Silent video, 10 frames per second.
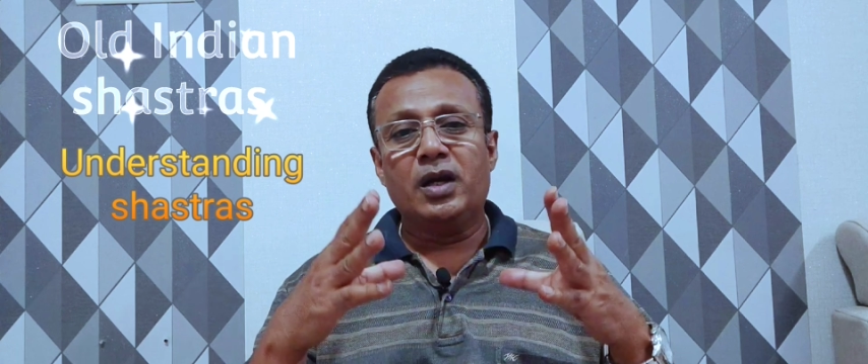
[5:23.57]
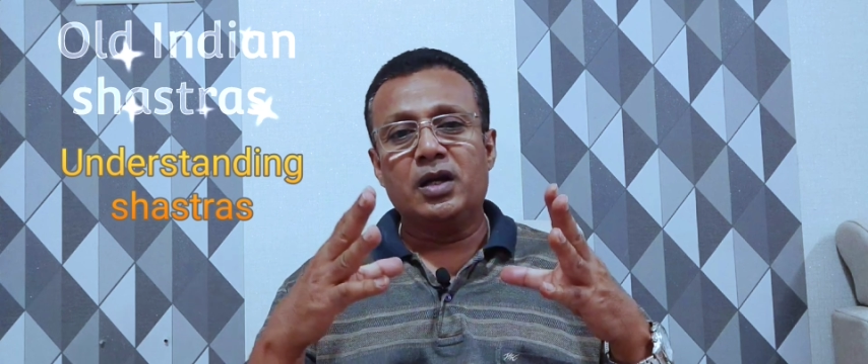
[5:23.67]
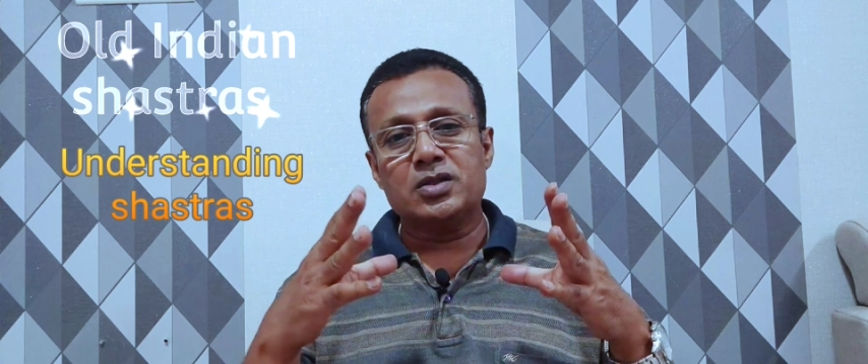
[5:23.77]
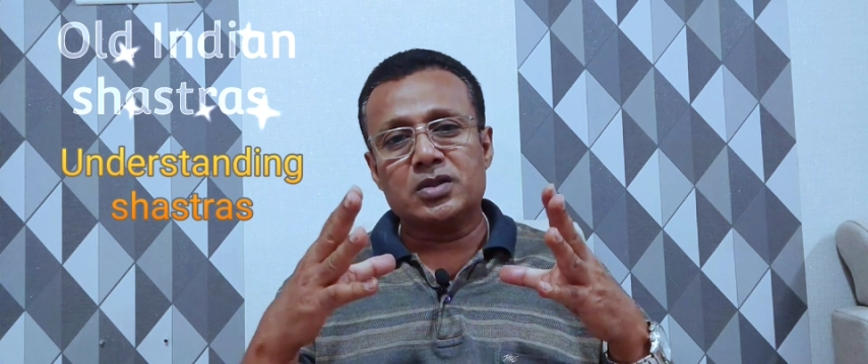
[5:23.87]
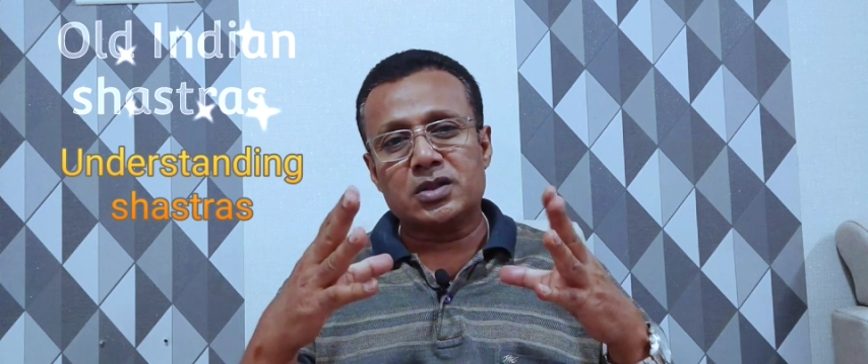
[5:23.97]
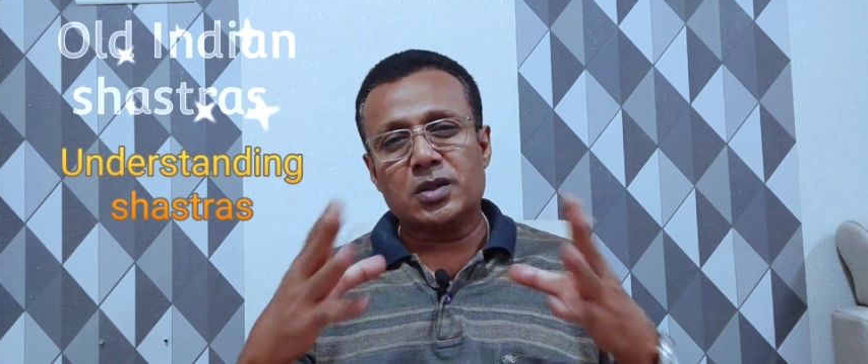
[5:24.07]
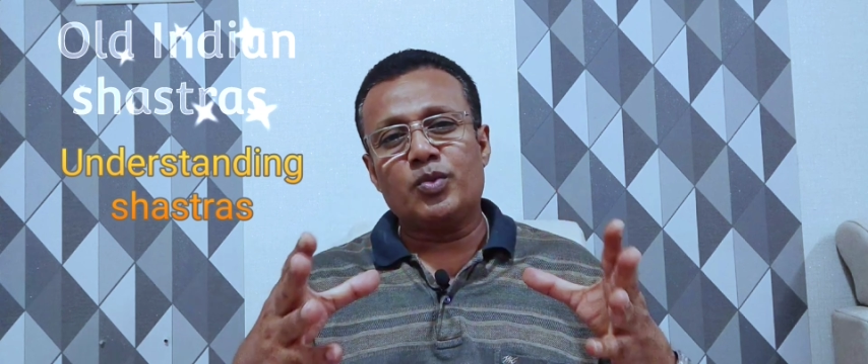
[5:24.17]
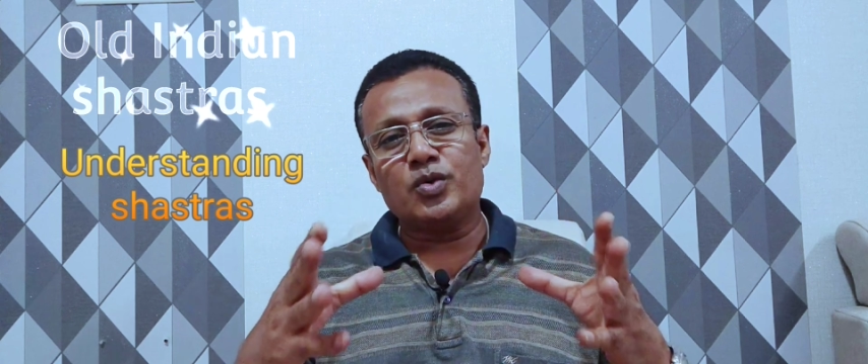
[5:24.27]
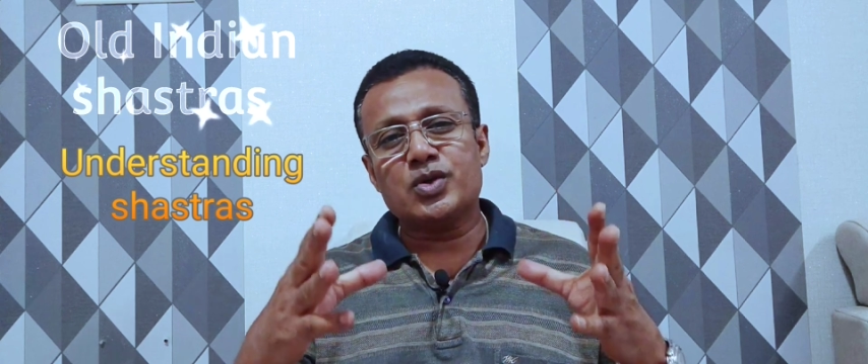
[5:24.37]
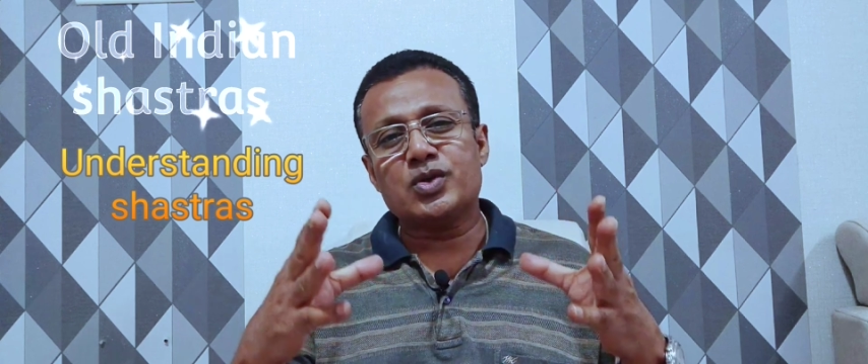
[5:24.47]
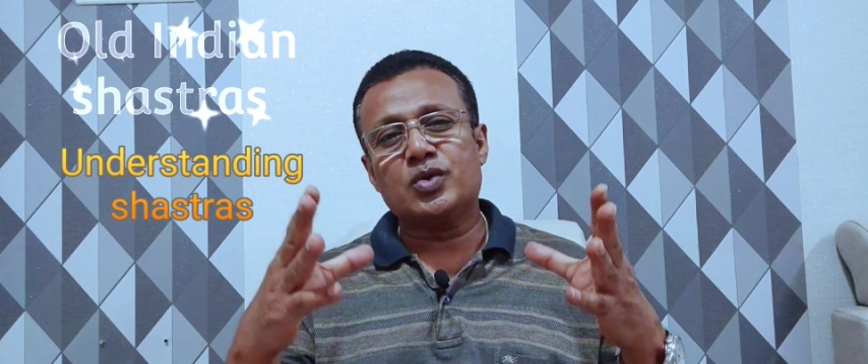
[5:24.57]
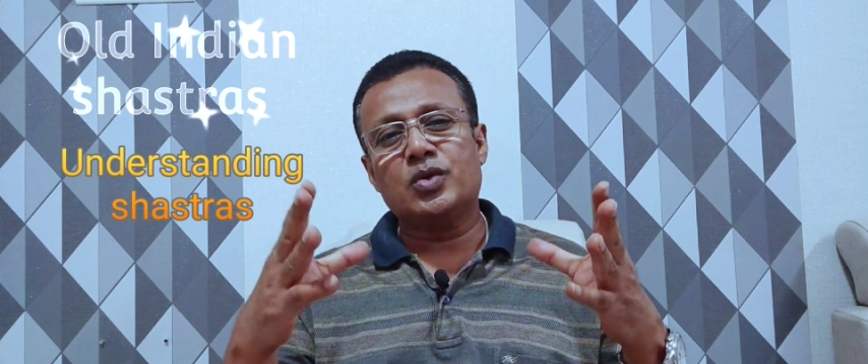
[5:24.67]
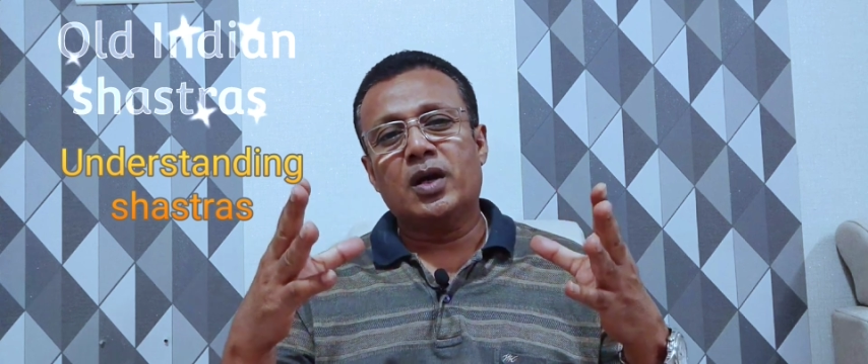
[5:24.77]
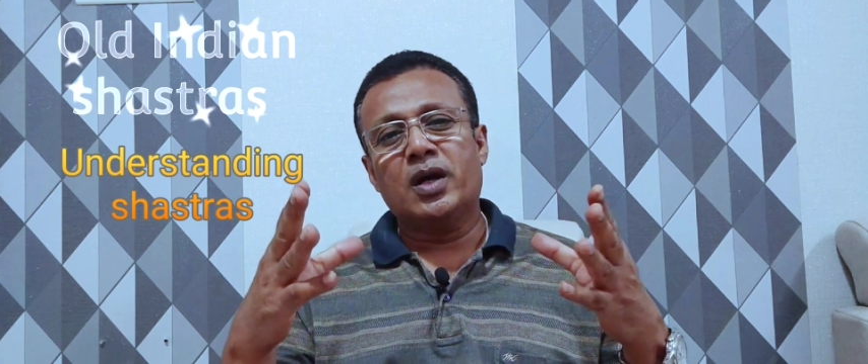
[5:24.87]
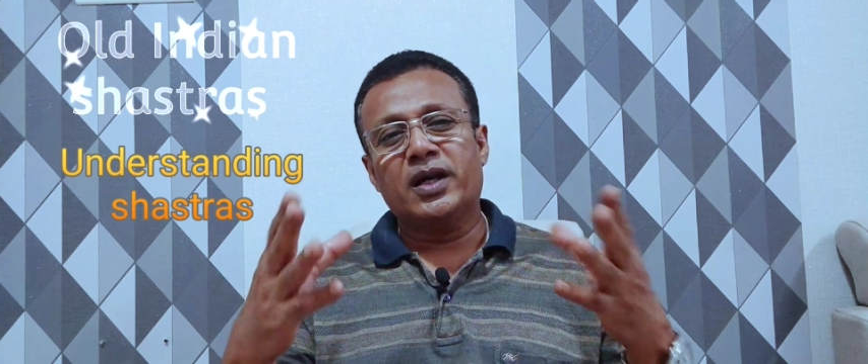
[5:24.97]
it is supposed
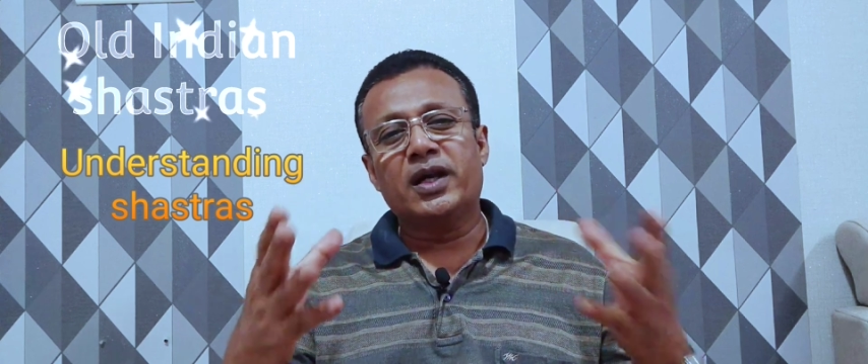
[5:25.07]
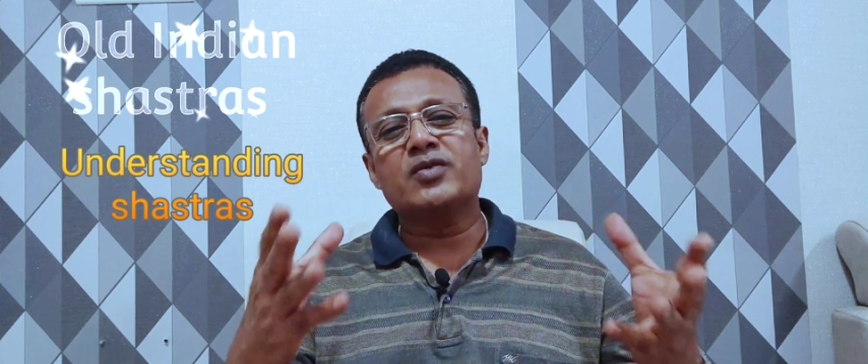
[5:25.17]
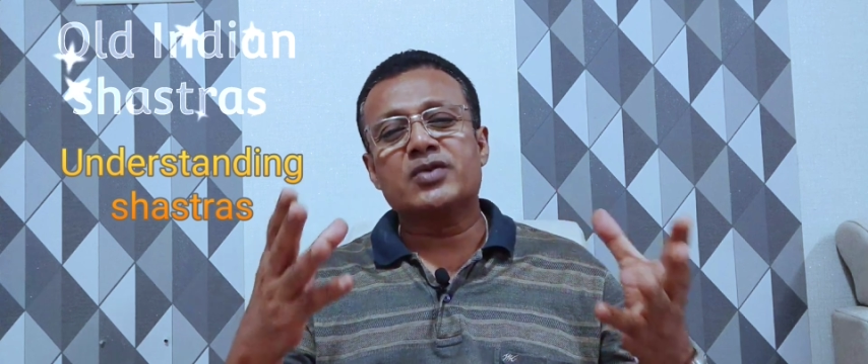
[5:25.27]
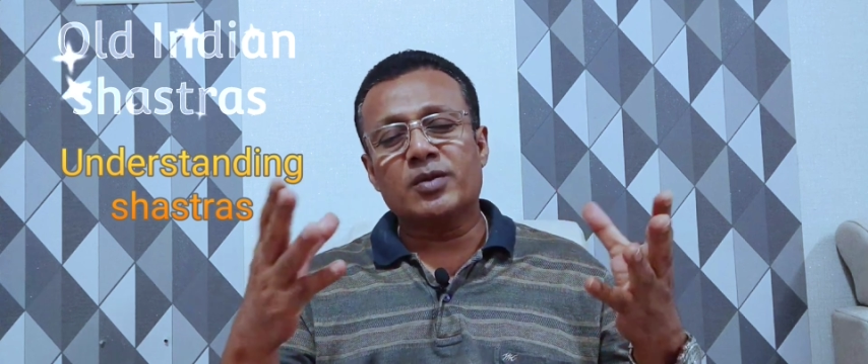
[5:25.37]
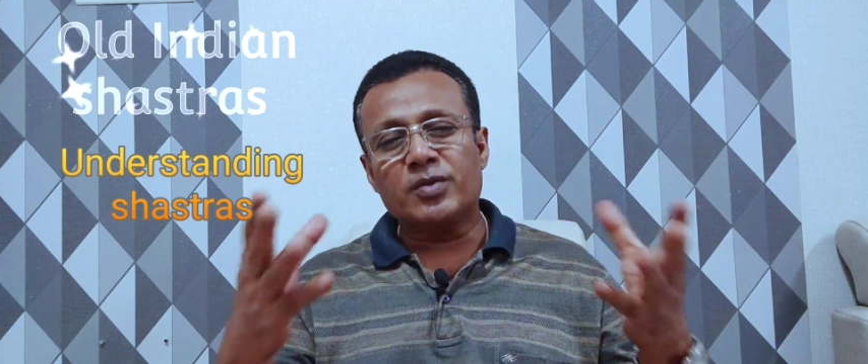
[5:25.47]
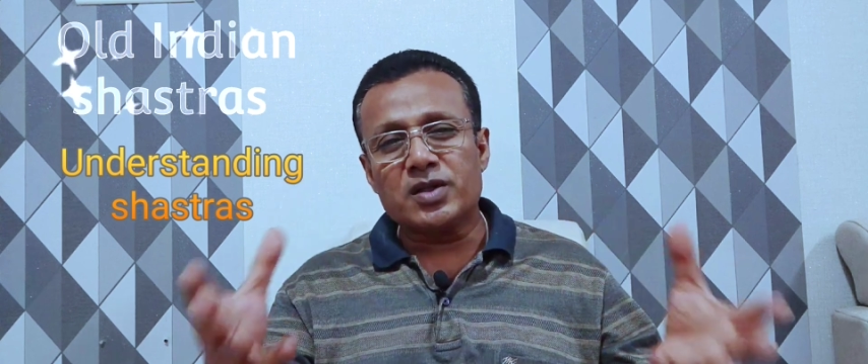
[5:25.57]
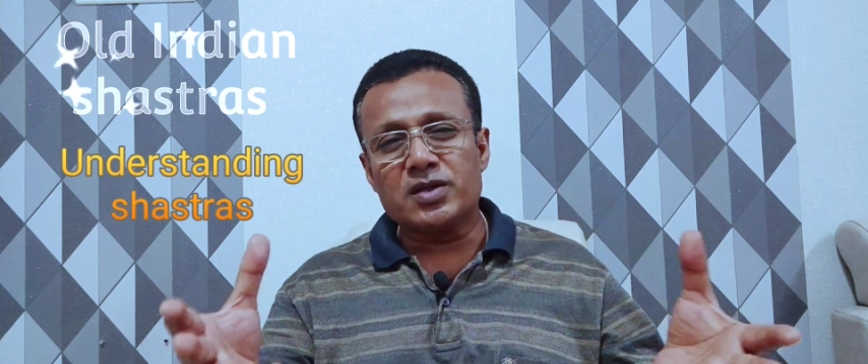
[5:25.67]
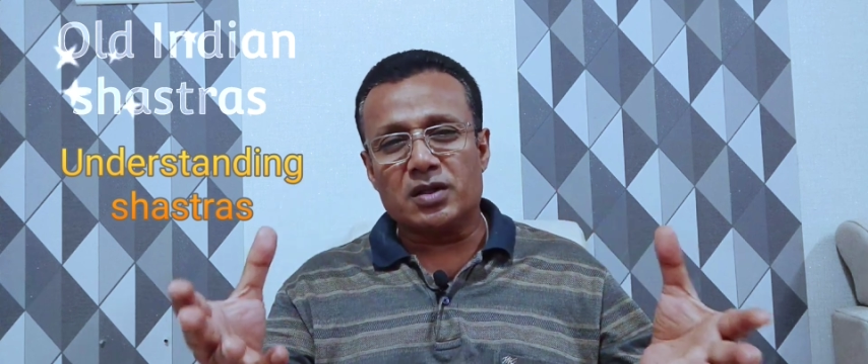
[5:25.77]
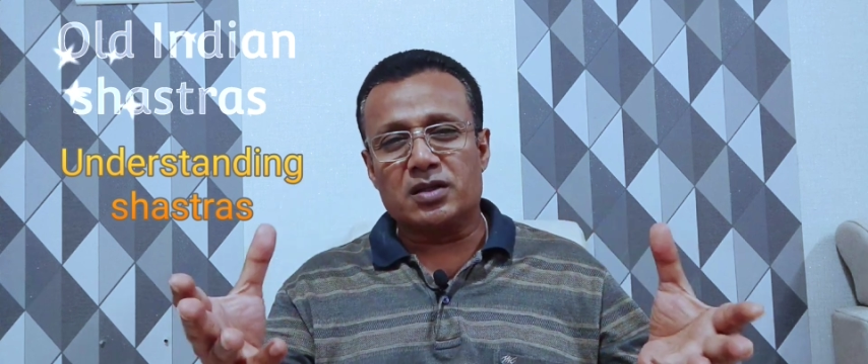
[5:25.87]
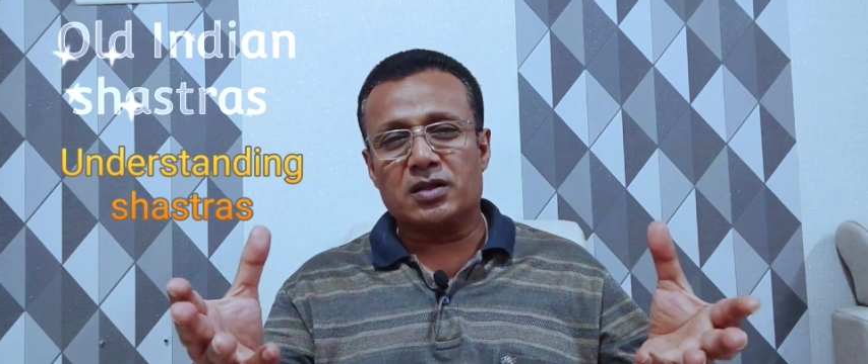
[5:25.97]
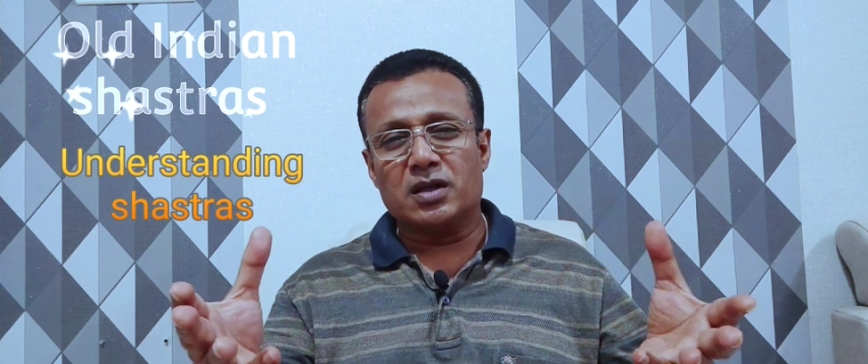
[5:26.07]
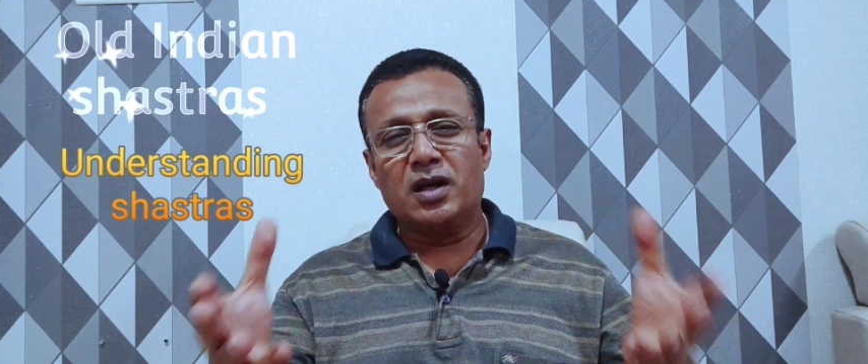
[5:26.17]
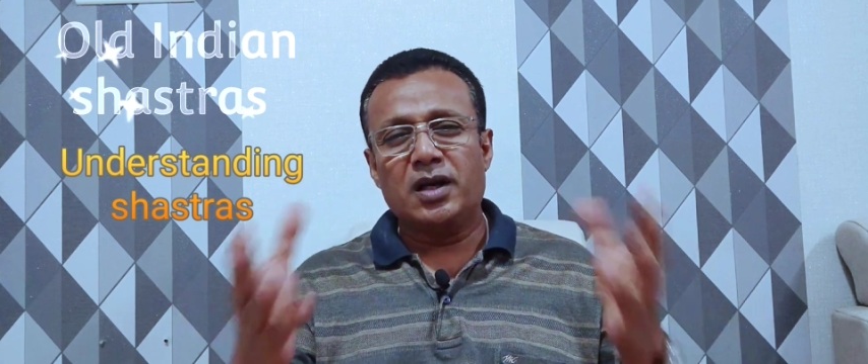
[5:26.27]
to give some results.